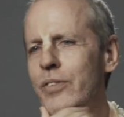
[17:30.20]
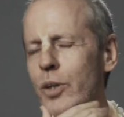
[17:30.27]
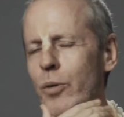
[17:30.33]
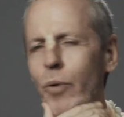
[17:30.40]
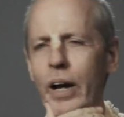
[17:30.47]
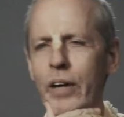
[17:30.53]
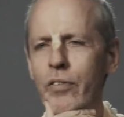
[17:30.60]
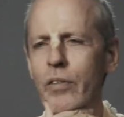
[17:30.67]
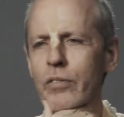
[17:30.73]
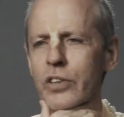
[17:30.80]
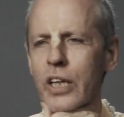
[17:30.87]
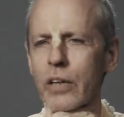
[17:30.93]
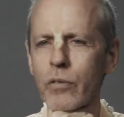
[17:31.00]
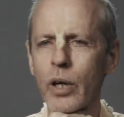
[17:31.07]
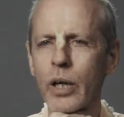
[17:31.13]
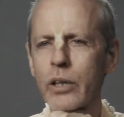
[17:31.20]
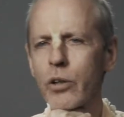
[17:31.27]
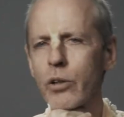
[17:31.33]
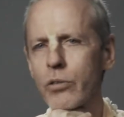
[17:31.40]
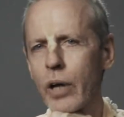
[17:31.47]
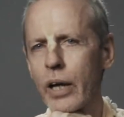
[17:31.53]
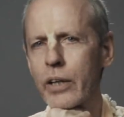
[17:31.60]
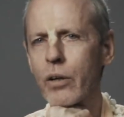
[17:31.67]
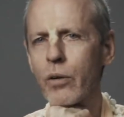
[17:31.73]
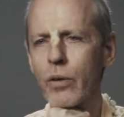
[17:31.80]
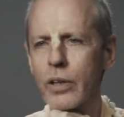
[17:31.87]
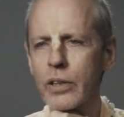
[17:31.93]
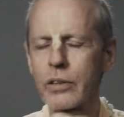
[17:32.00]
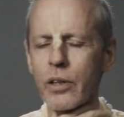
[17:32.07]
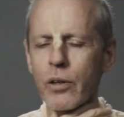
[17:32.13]
The wife of Shiva, and you're trying to
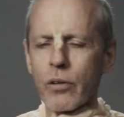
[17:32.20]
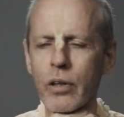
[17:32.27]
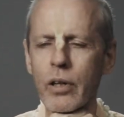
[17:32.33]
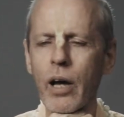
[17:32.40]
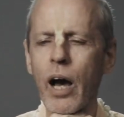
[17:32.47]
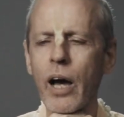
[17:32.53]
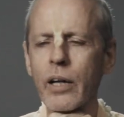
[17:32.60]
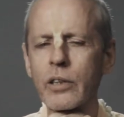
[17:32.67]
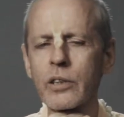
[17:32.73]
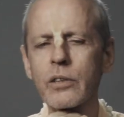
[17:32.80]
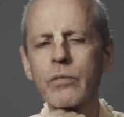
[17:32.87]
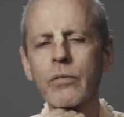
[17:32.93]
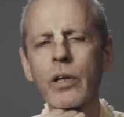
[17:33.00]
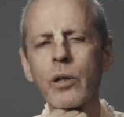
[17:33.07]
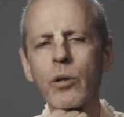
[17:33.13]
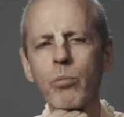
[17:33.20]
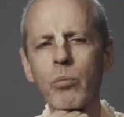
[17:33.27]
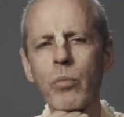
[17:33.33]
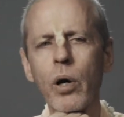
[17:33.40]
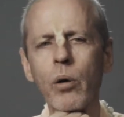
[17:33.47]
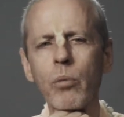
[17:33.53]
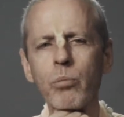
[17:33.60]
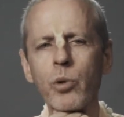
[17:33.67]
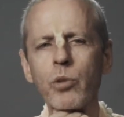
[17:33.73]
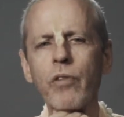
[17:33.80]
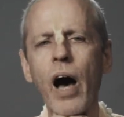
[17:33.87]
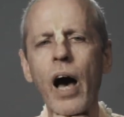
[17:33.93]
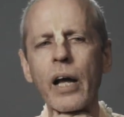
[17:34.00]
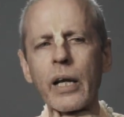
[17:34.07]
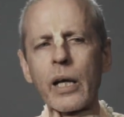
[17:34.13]
go, goddess,
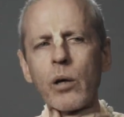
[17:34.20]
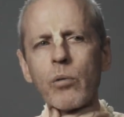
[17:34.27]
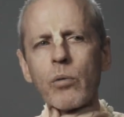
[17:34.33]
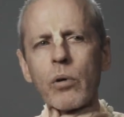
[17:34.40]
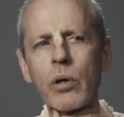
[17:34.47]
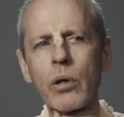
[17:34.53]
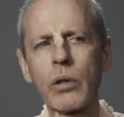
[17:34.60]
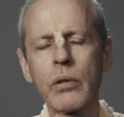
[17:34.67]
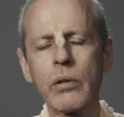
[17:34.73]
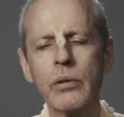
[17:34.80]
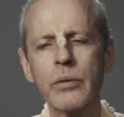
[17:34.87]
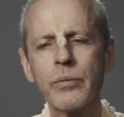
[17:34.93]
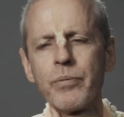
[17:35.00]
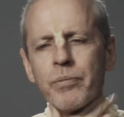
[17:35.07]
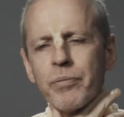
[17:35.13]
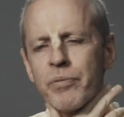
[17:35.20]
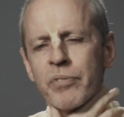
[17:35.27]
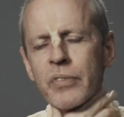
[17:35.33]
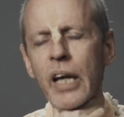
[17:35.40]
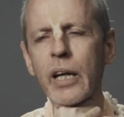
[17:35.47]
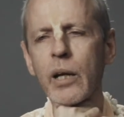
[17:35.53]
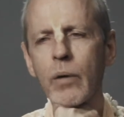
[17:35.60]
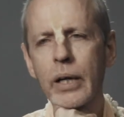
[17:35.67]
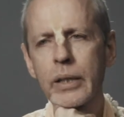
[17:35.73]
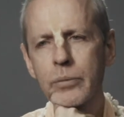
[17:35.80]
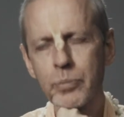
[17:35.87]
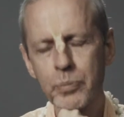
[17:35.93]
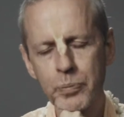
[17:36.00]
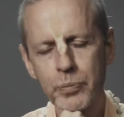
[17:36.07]
Bhuvani. Anyway,